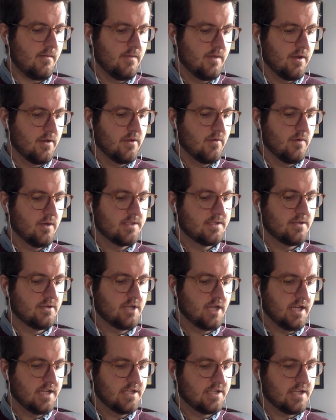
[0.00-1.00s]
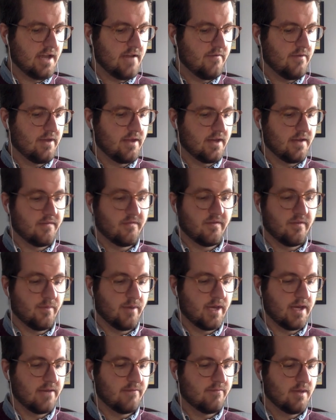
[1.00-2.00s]
They're the ones who changed everything for
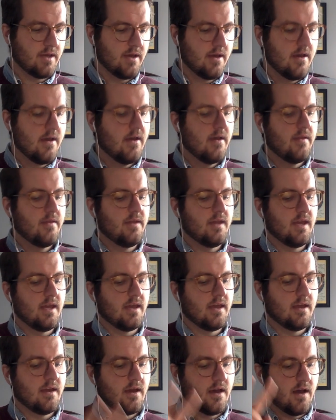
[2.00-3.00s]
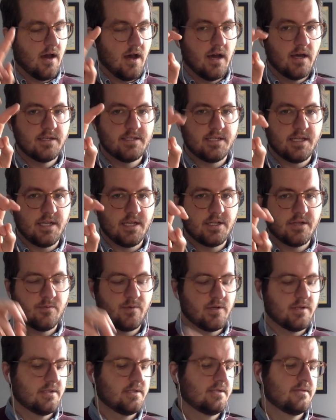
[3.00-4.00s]
me. The
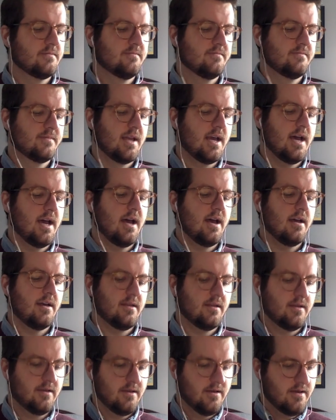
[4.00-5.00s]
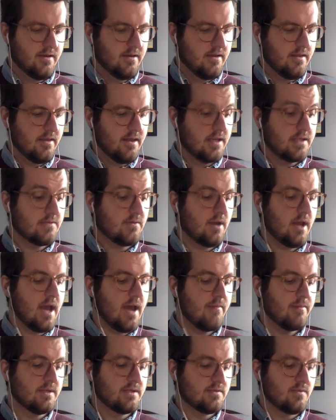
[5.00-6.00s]
unteachables? Ha! That's what
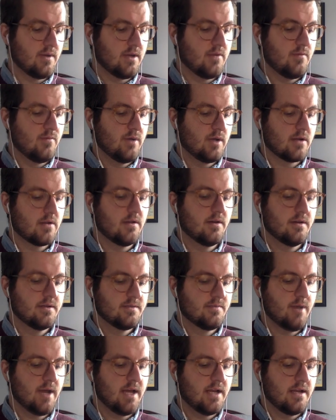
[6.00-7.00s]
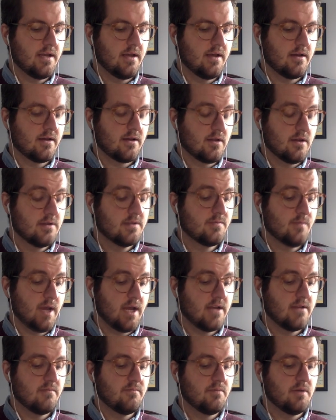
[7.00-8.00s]
happens when you put mind, a close
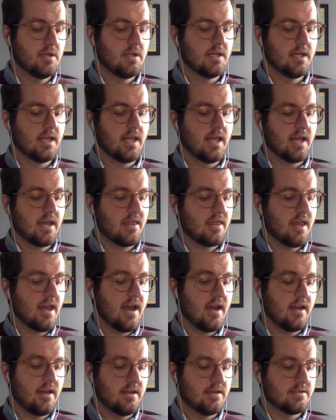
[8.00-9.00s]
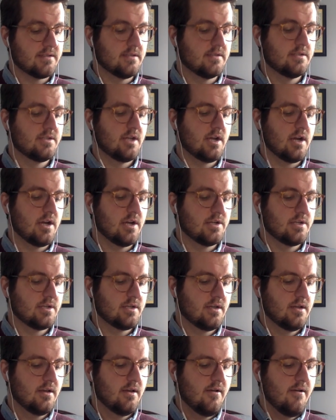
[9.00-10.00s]
minded bully like Thaddeus in
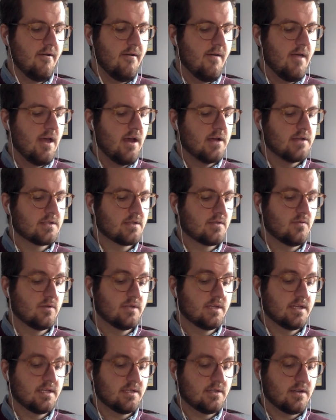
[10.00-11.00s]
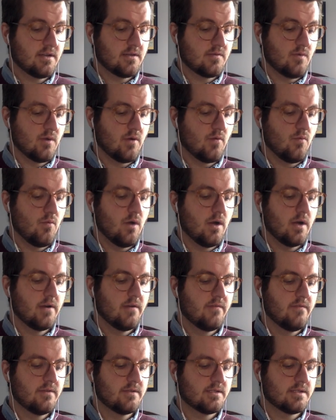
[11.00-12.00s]
charge. A school district where
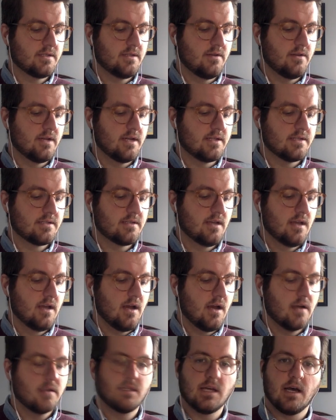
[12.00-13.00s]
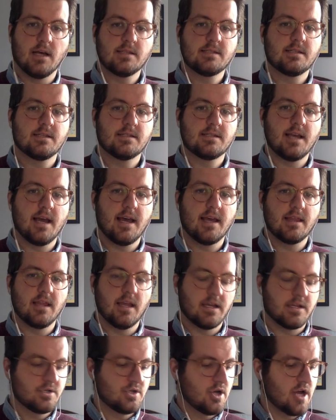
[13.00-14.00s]
wonderful students are tossed aside
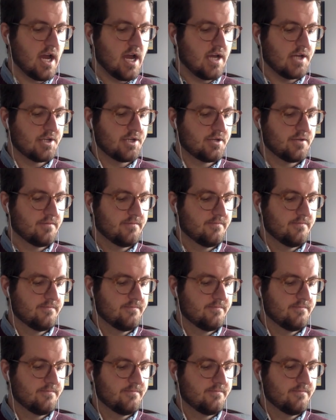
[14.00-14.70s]
like trash.